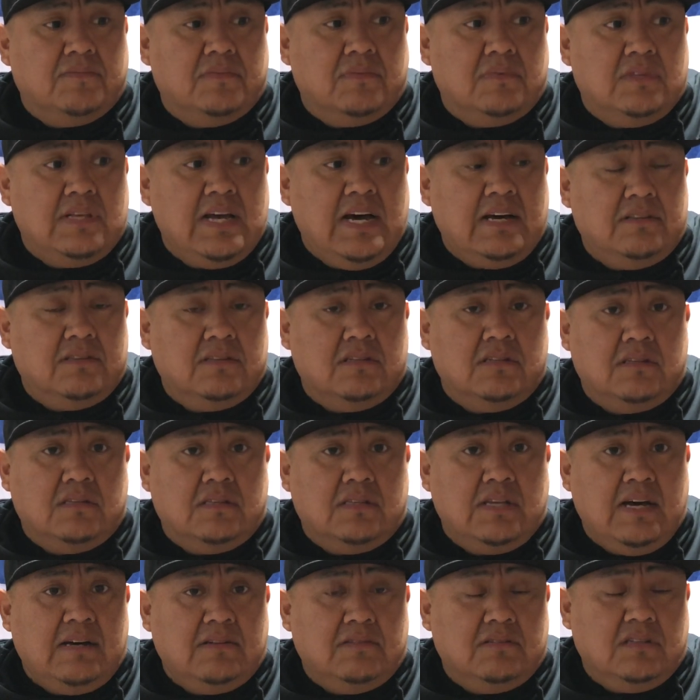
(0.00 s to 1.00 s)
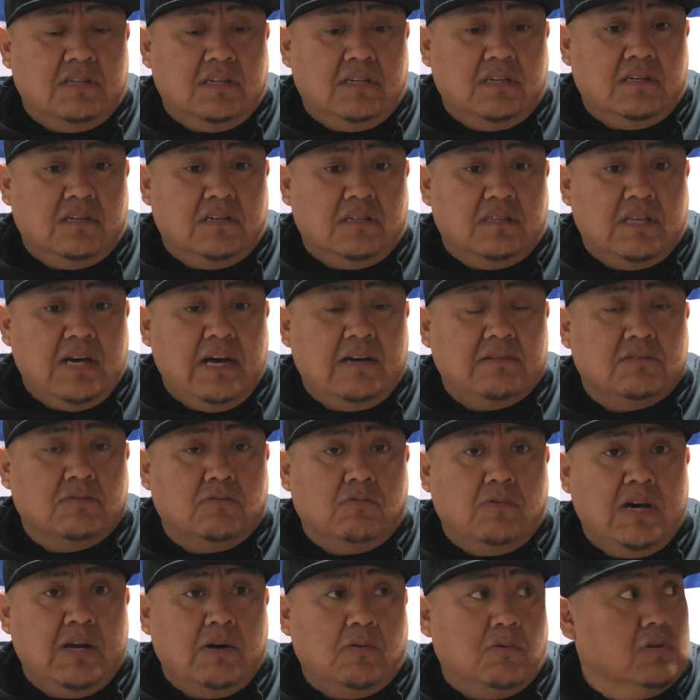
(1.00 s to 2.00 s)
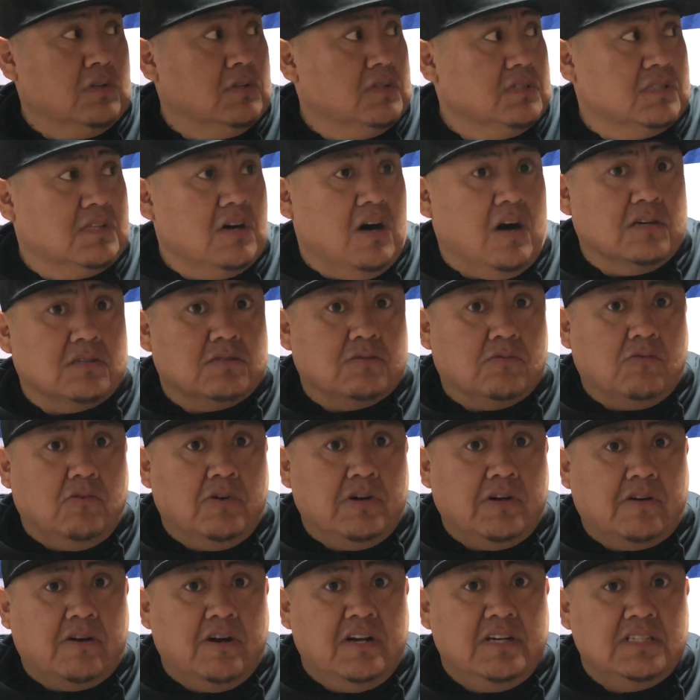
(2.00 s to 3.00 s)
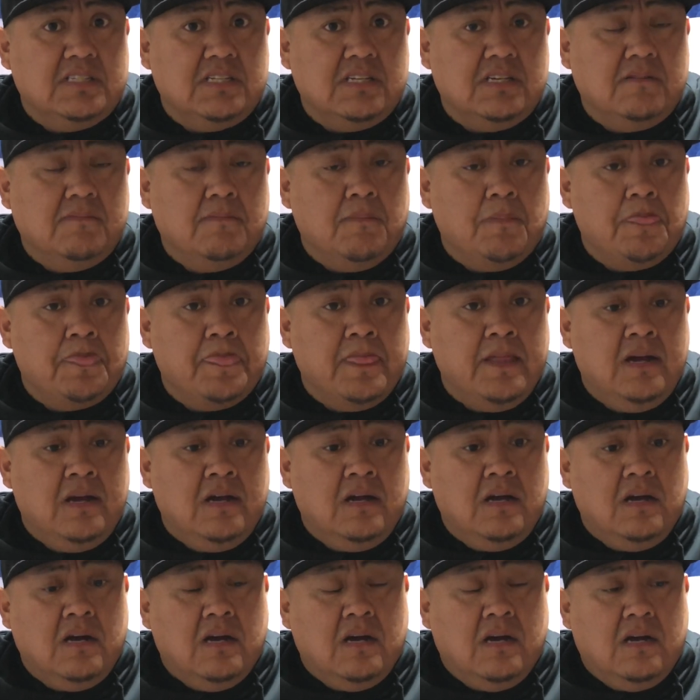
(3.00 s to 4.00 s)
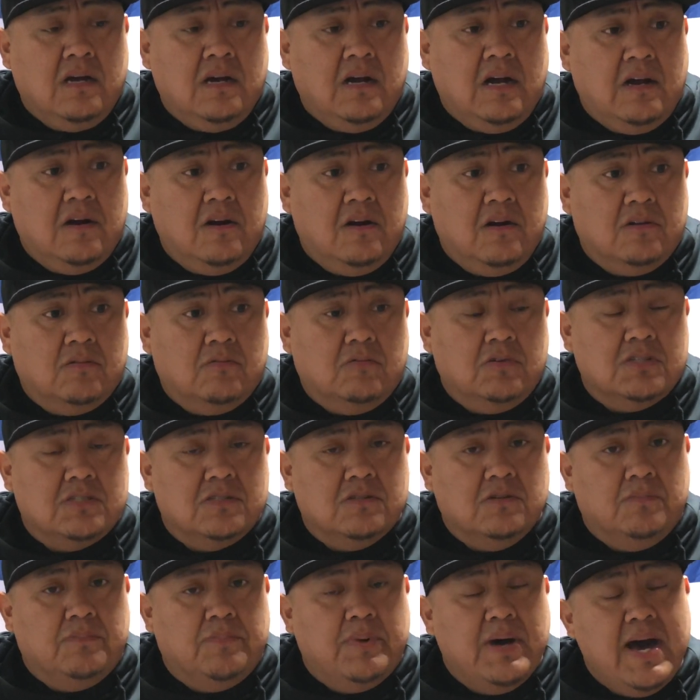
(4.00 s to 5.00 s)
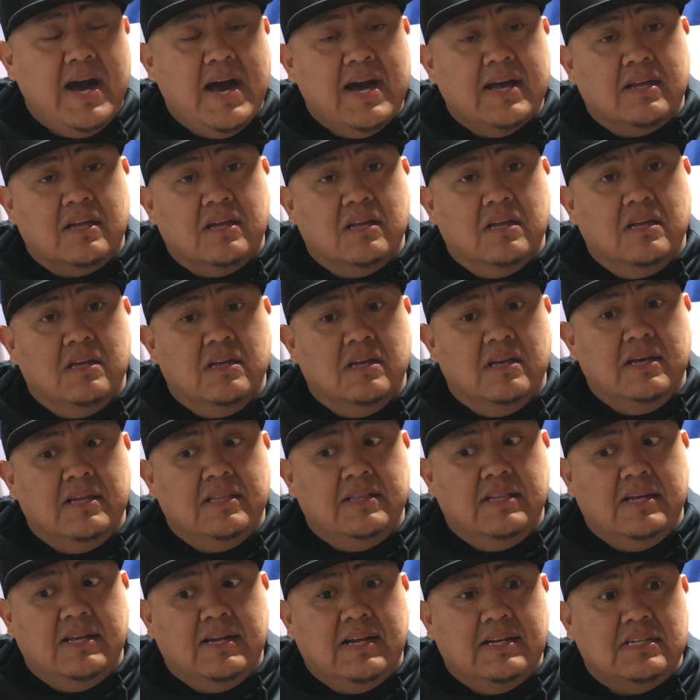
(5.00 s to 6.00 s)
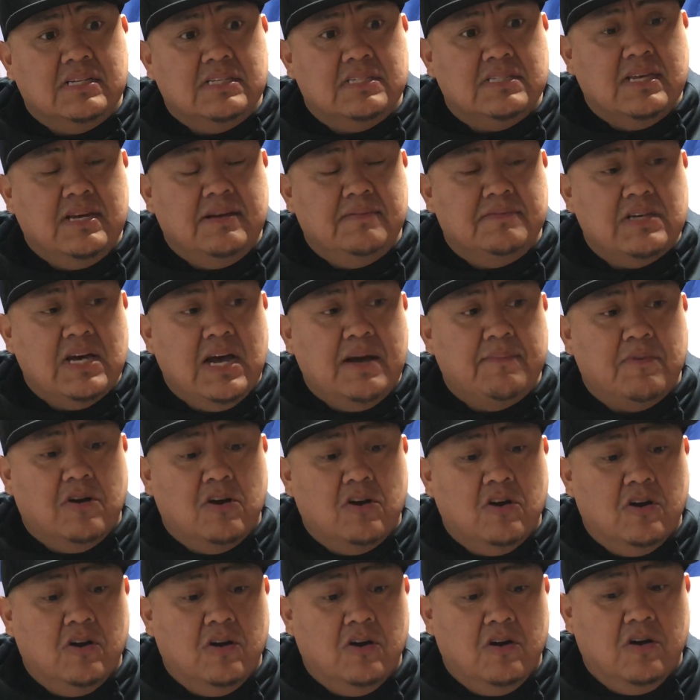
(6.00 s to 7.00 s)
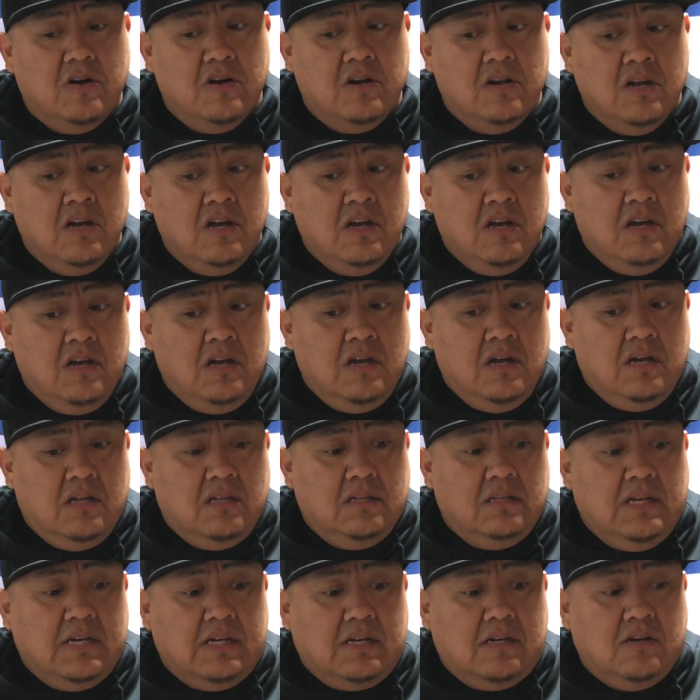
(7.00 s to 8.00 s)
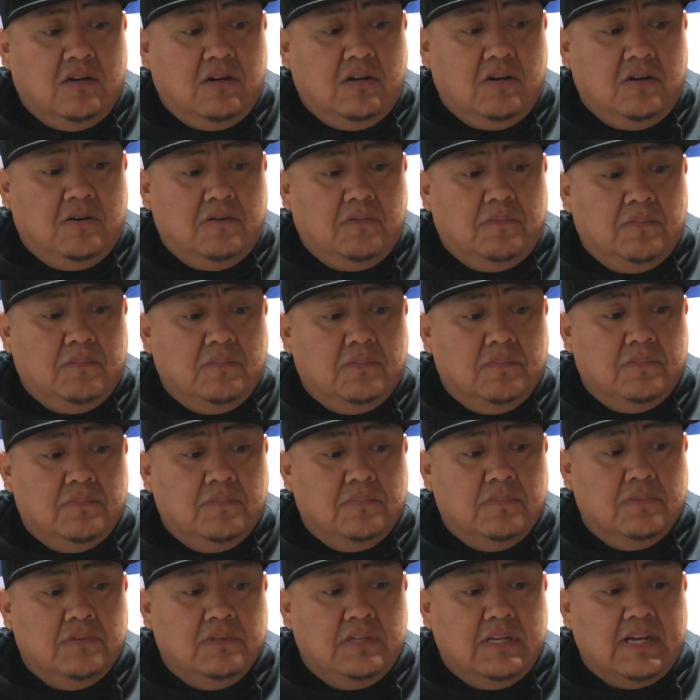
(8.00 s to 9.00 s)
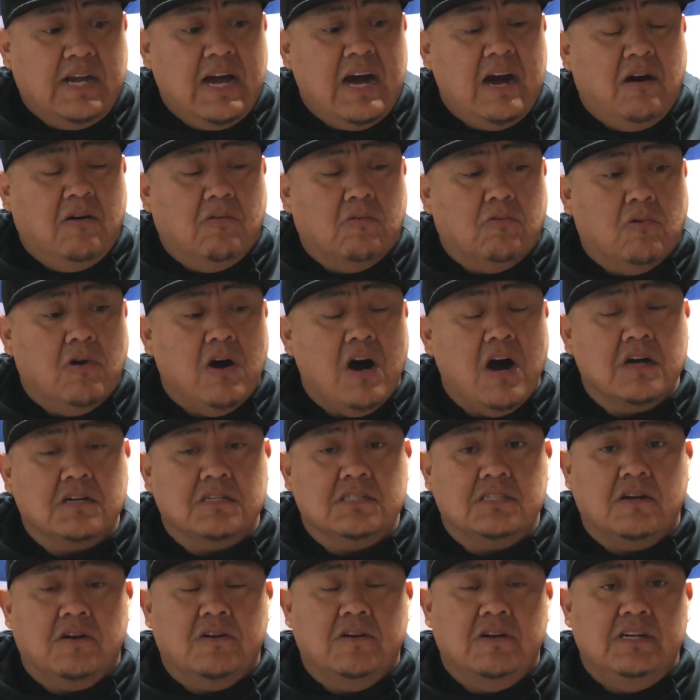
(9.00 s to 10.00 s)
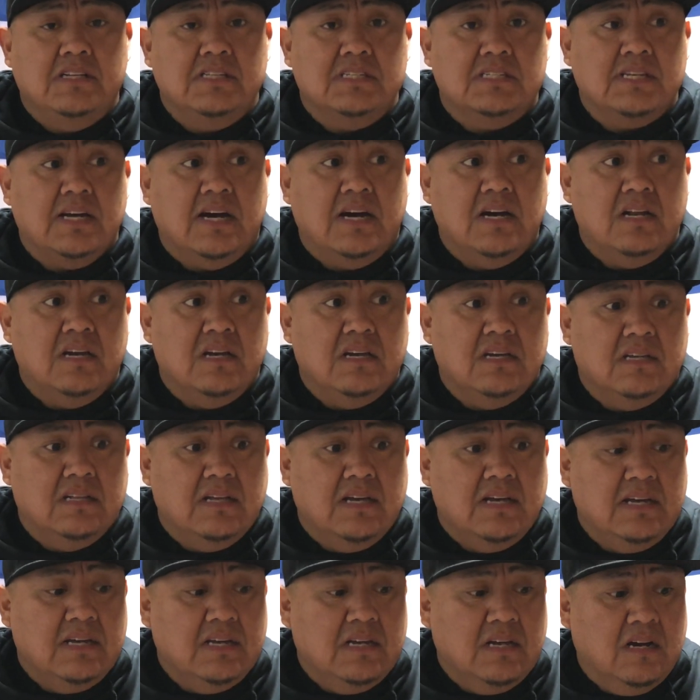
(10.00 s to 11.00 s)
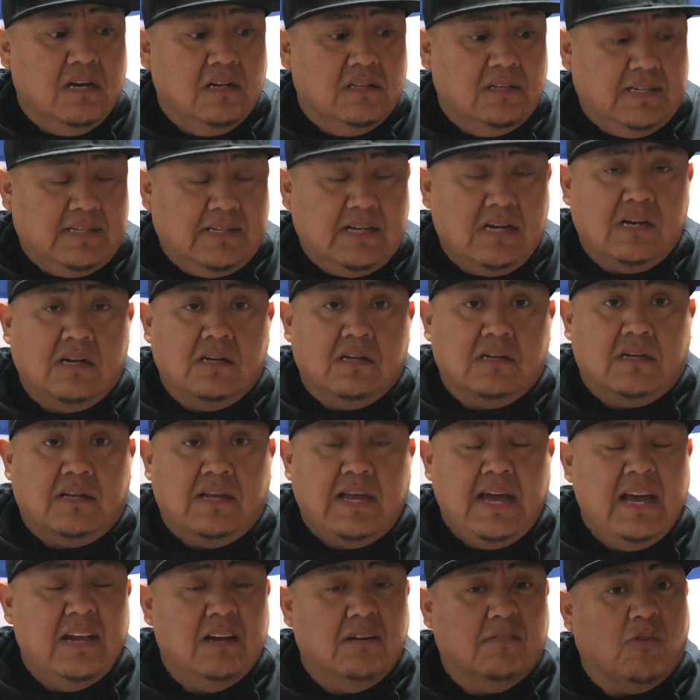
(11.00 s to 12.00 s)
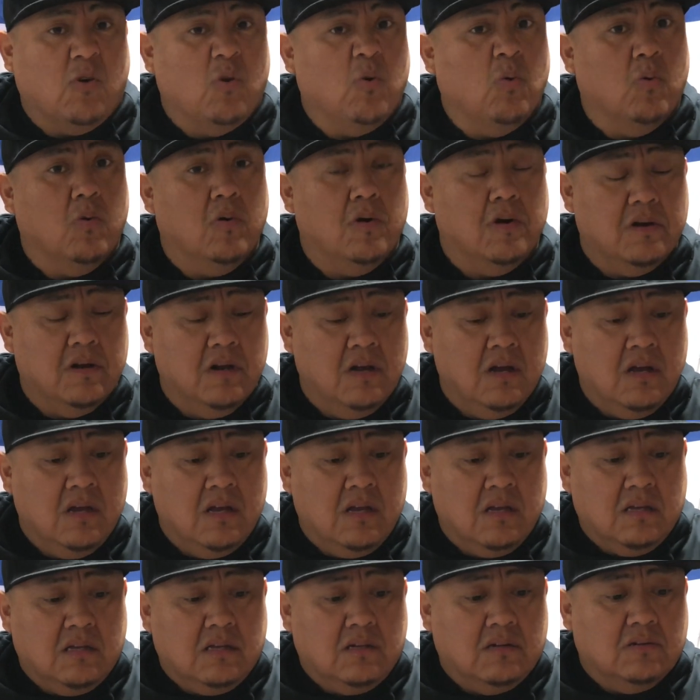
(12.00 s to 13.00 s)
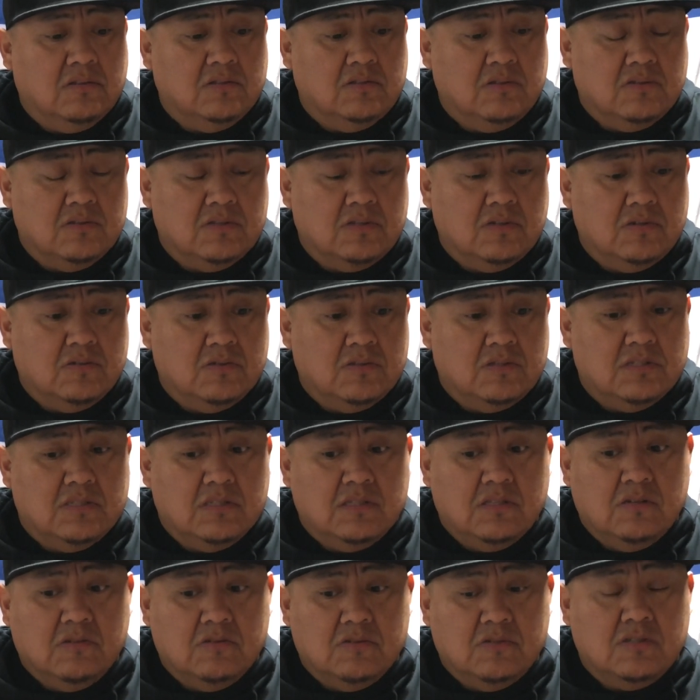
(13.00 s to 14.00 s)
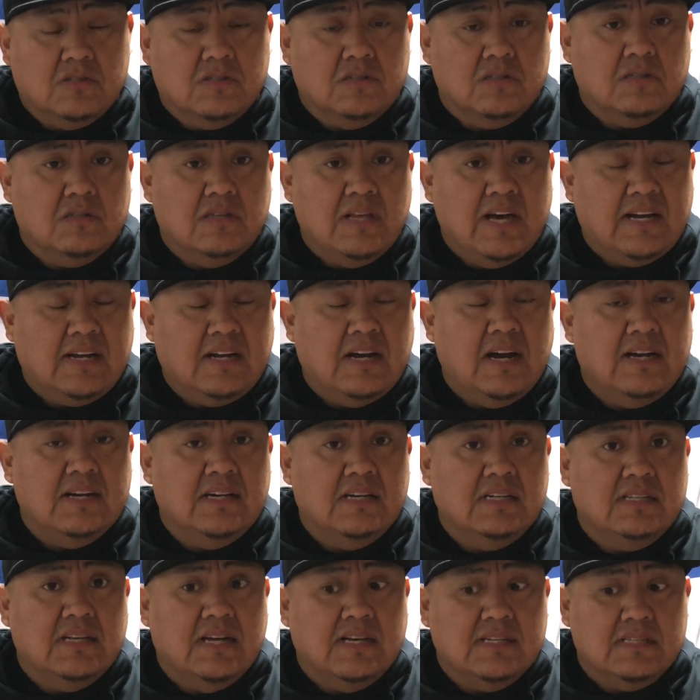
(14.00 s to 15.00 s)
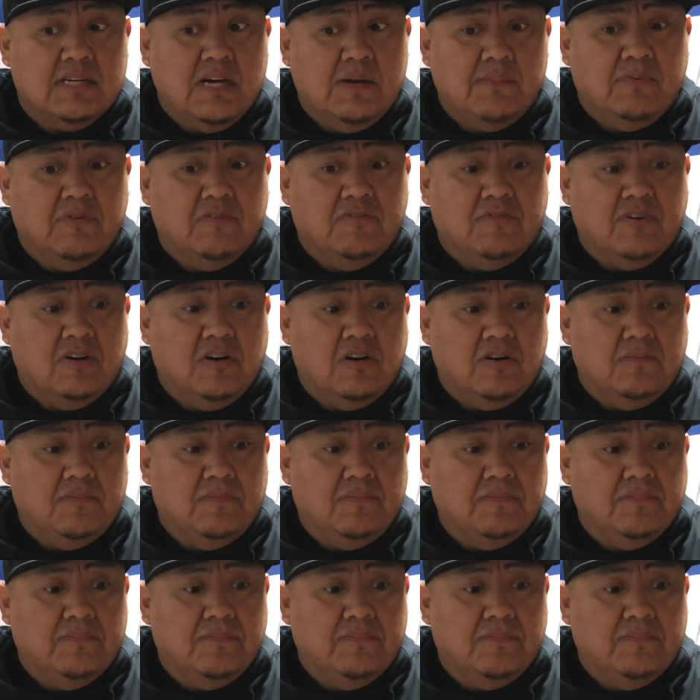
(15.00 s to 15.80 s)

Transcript: down the way where those dogs were going crazy. I heard whistle back, and then at the same time I heard like how rocks are inside a like a can of corn, that type of